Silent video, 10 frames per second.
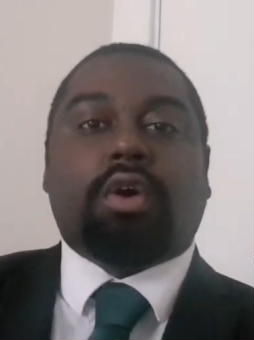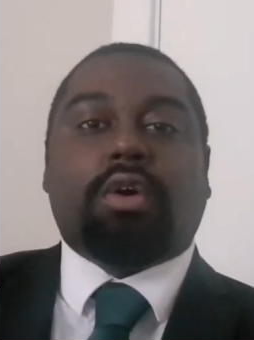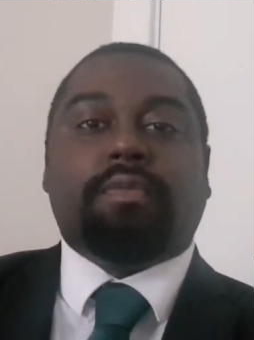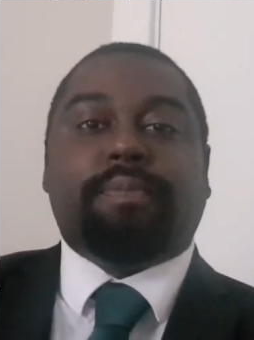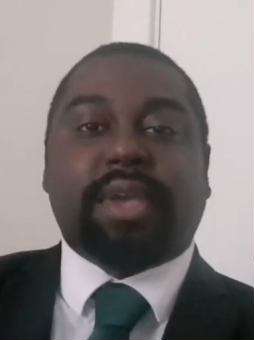
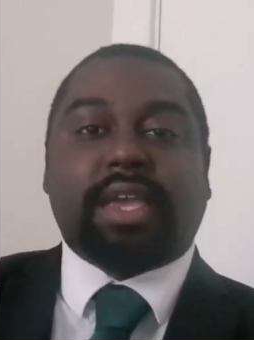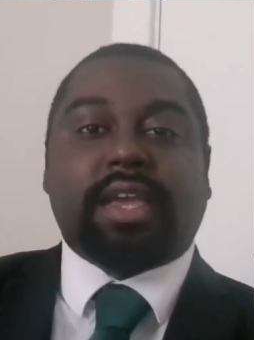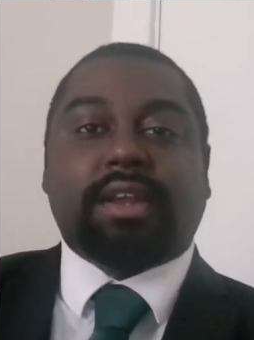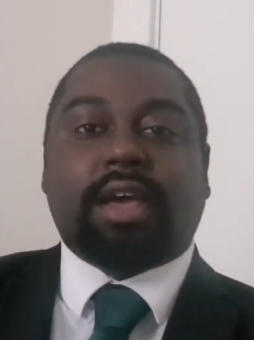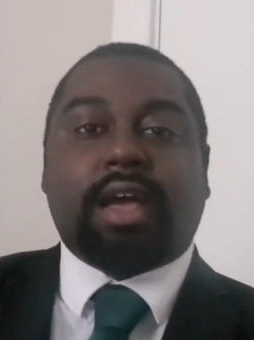of
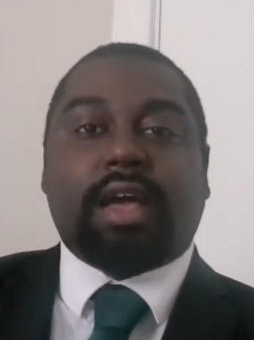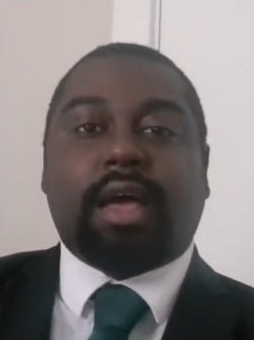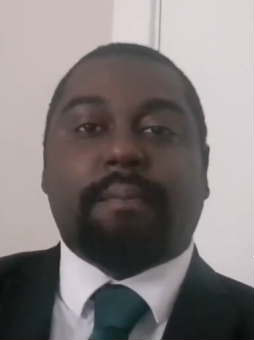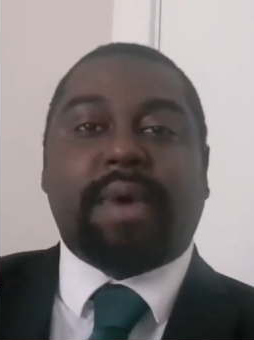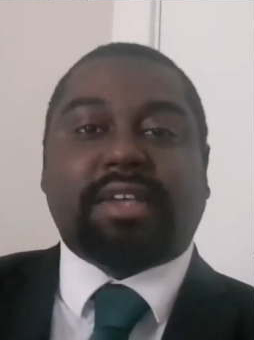being
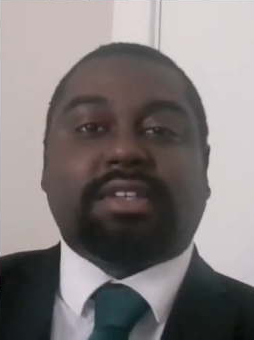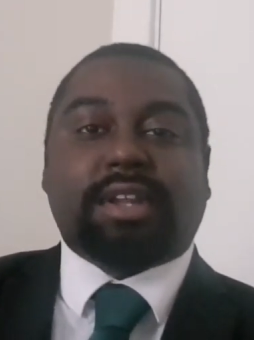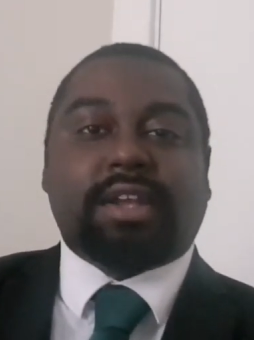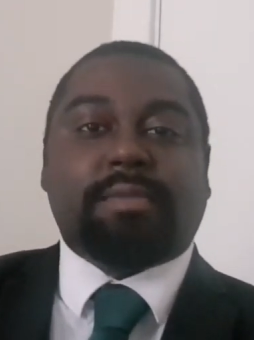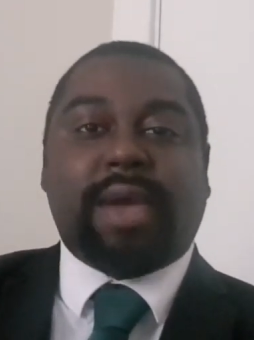a
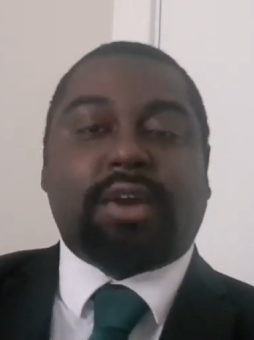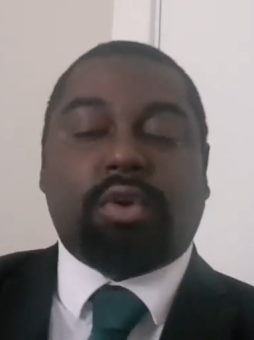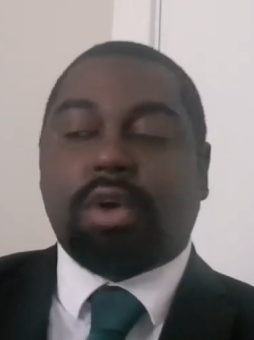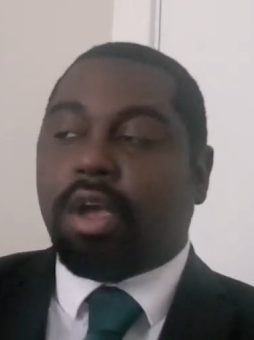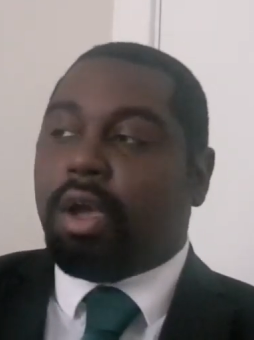masculine man
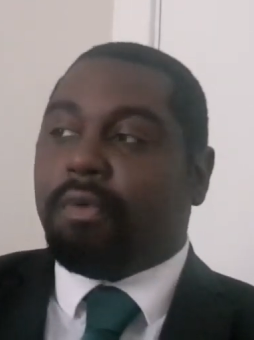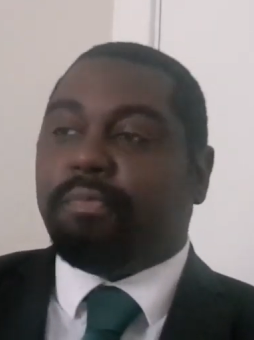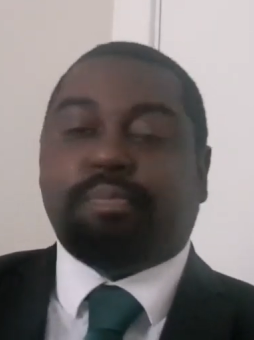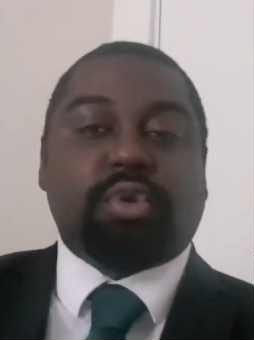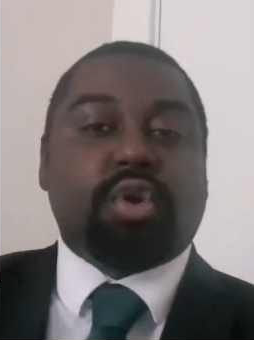or a
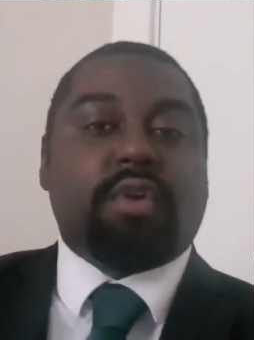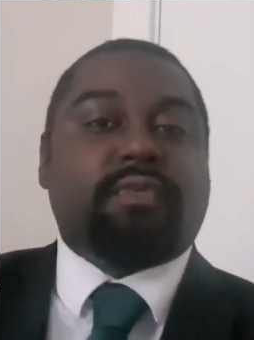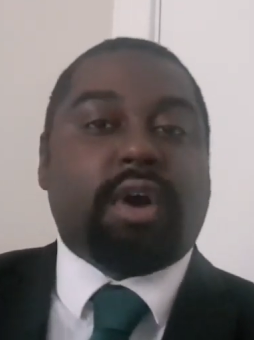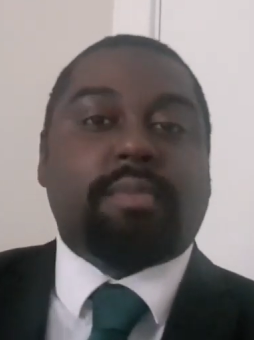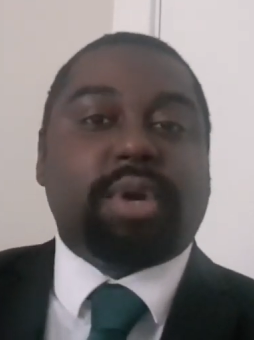pure
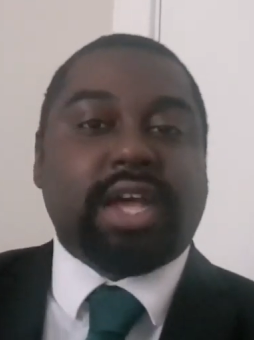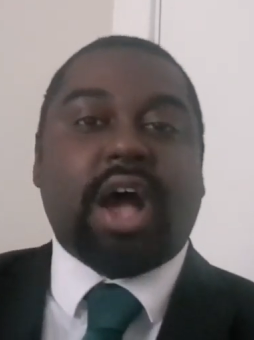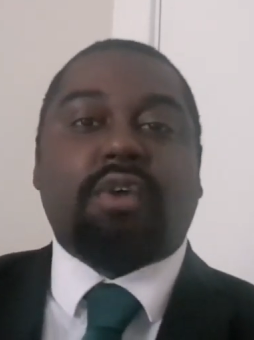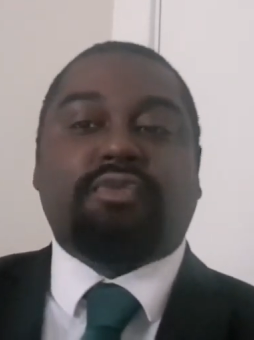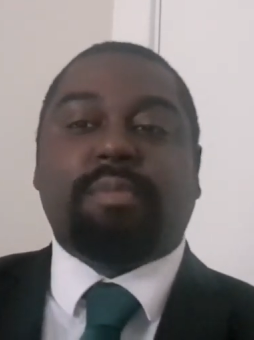thoroughbred
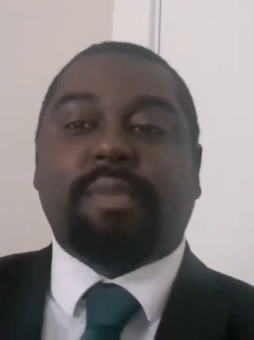alpha